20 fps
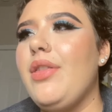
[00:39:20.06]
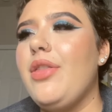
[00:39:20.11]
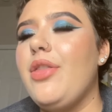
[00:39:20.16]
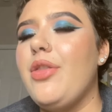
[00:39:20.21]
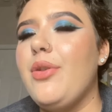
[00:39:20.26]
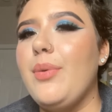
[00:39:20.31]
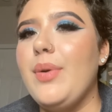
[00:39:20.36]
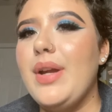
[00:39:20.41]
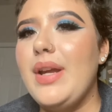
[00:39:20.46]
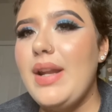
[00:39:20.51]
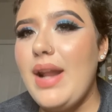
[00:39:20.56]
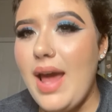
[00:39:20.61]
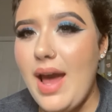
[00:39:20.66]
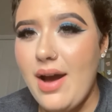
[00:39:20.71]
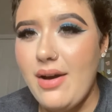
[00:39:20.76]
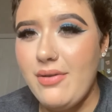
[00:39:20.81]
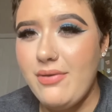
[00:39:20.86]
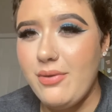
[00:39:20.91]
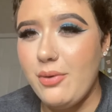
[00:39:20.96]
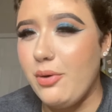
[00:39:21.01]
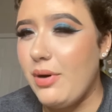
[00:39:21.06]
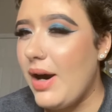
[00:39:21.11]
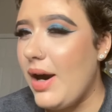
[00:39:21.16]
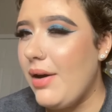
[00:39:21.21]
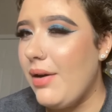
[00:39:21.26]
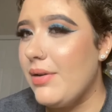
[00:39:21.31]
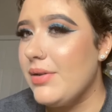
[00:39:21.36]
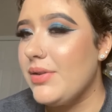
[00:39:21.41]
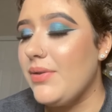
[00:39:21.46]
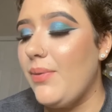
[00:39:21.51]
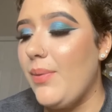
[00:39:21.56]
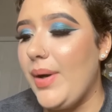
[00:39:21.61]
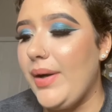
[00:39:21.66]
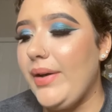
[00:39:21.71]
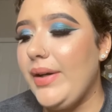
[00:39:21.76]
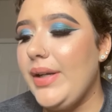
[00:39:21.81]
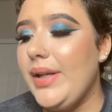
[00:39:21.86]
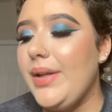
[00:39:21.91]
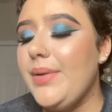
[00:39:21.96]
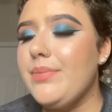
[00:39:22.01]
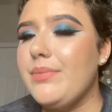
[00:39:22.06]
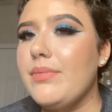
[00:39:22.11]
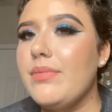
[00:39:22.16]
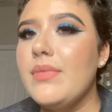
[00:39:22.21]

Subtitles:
3.5, 4 hours of wearing it.